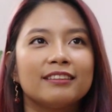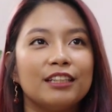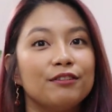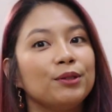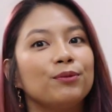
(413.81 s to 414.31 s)

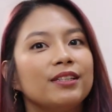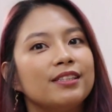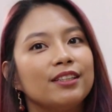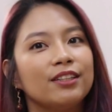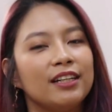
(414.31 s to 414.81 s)
even
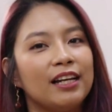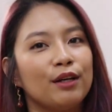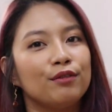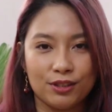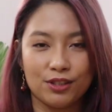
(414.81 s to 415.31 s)
once in your
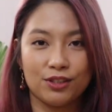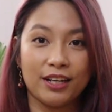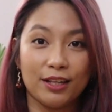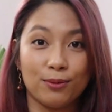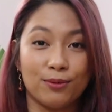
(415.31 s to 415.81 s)
life. Just
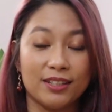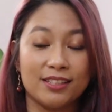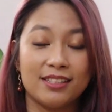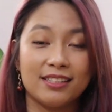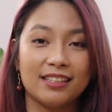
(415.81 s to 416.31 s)
try it
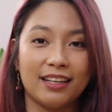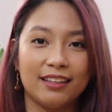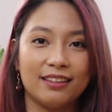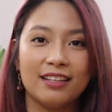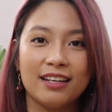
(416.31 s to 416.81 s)
once
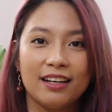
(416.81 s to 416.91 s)
and